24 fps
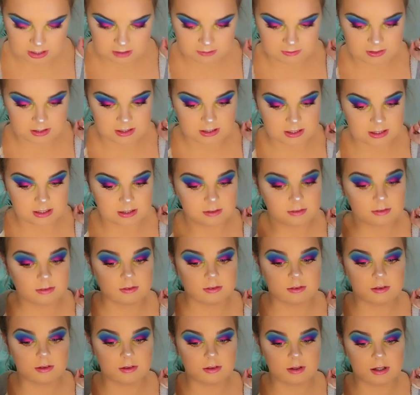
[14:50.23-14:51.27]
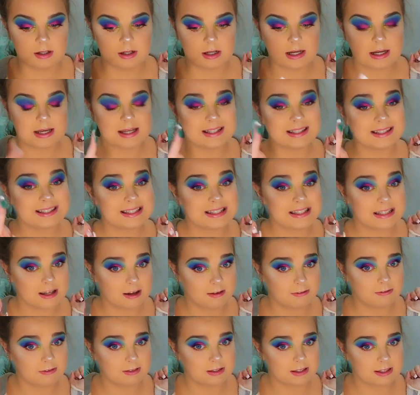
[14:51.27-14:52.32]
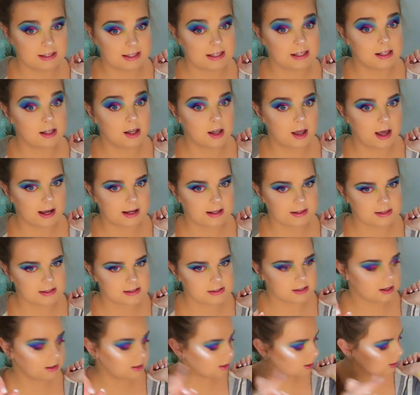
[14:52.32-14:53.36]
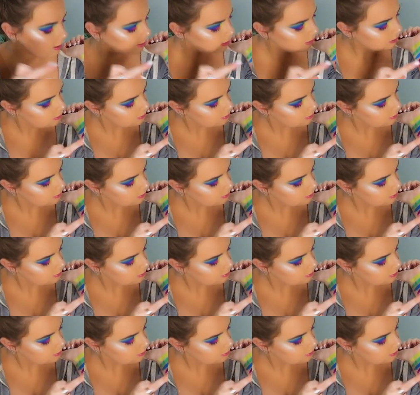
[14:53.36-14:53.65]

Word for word: Definitely. And I definitely like this colour.